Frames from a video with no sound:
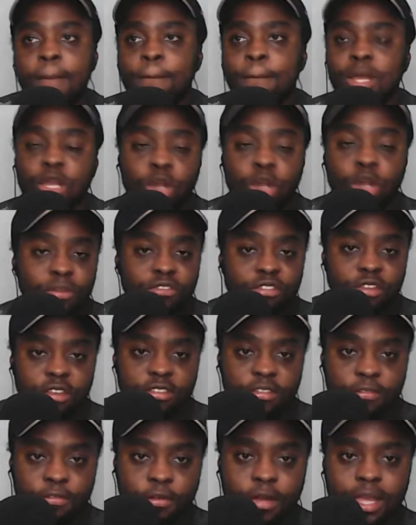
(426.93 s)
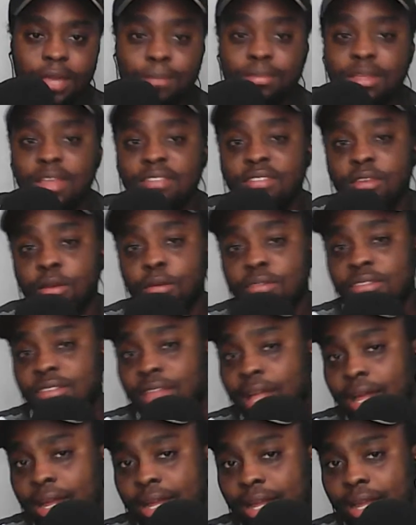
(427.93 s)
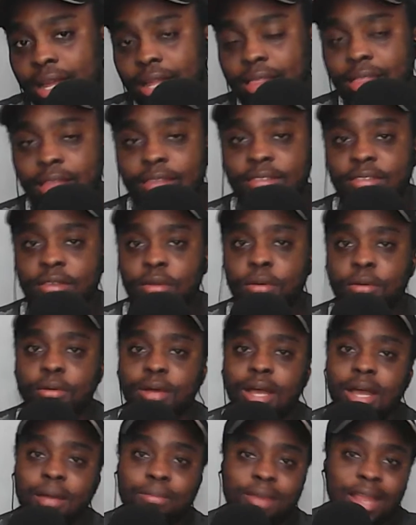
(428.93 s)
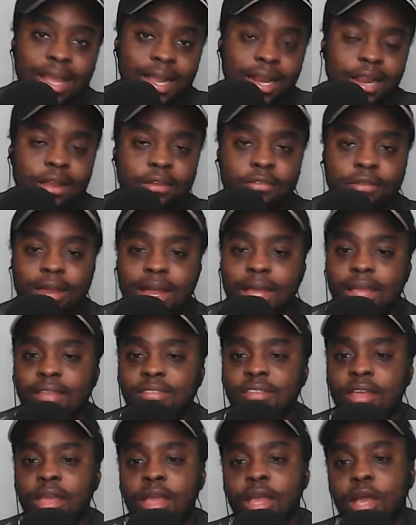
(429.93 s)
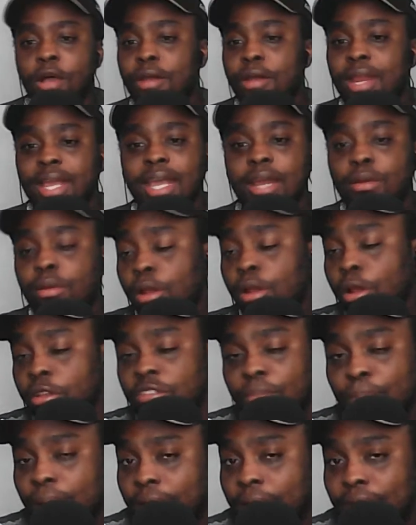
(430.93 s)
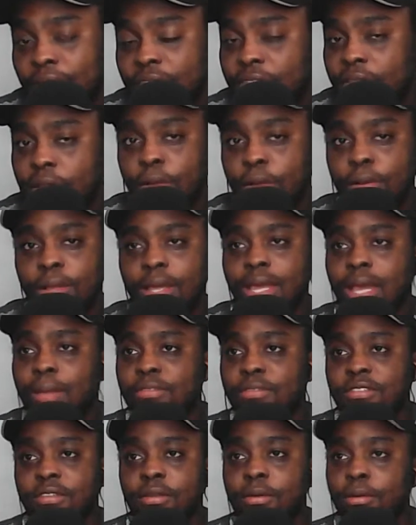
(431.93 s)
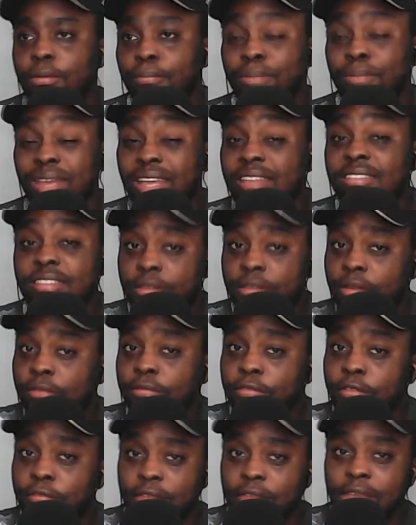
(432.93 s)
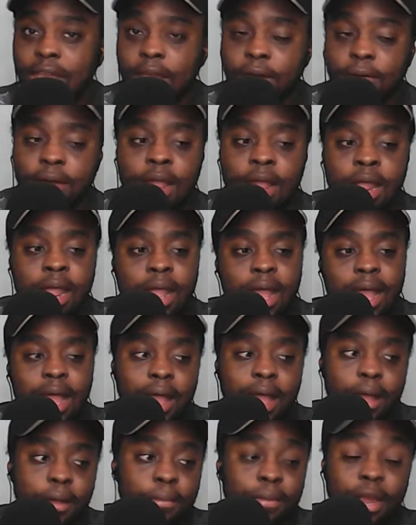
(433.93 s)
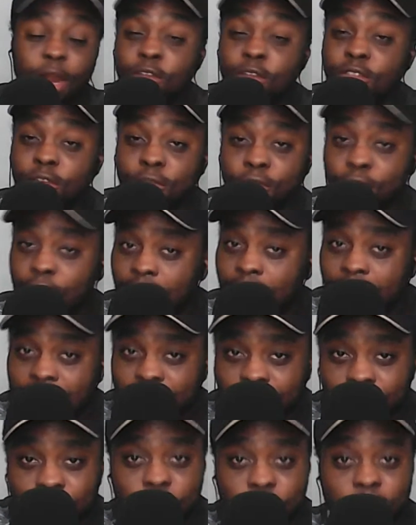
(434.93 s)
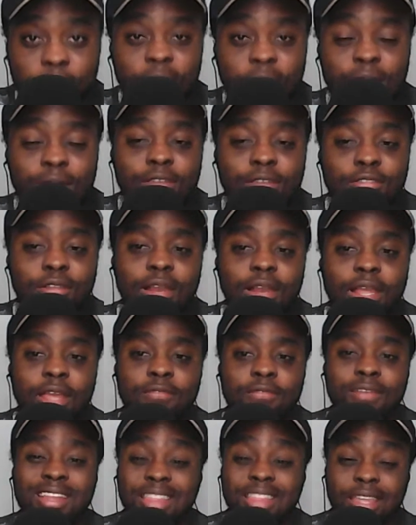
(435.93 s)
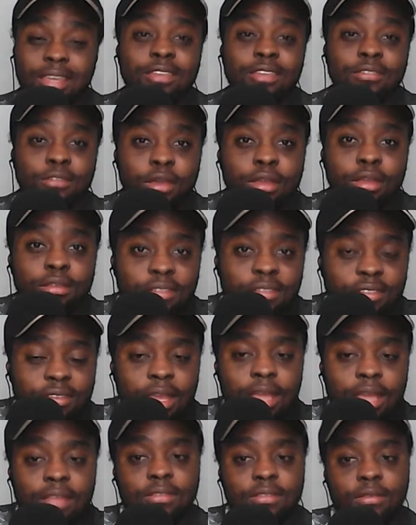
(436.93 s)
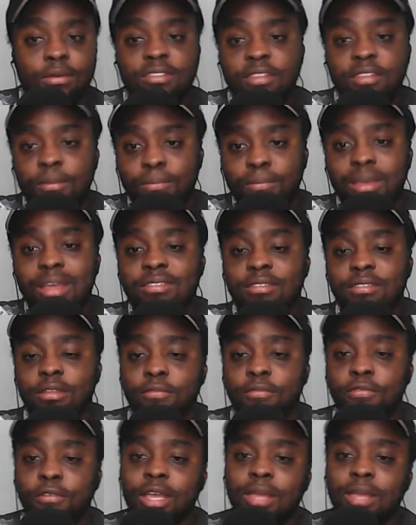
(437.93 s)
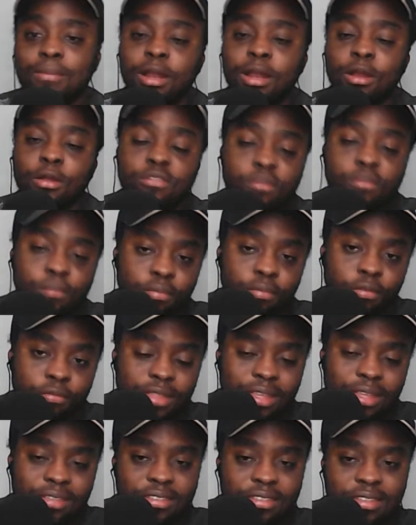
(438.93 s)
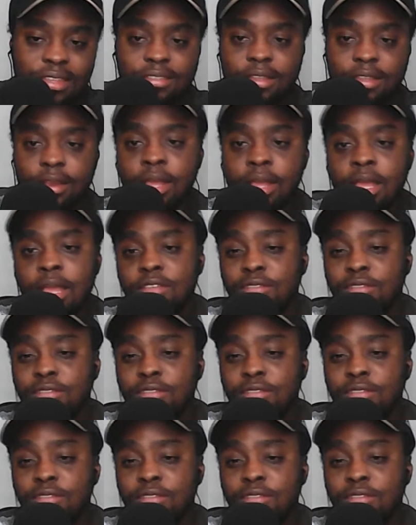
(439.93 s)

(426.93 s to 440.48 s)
Big opportunity for him. There's no Saka, there's no Declan Rice, Odegaard will not play every single game. So big season for Vieira. A lot of you are asking for Vieira to leave. I think he's going to stay. So it's a big season for him, a lot to prove this season.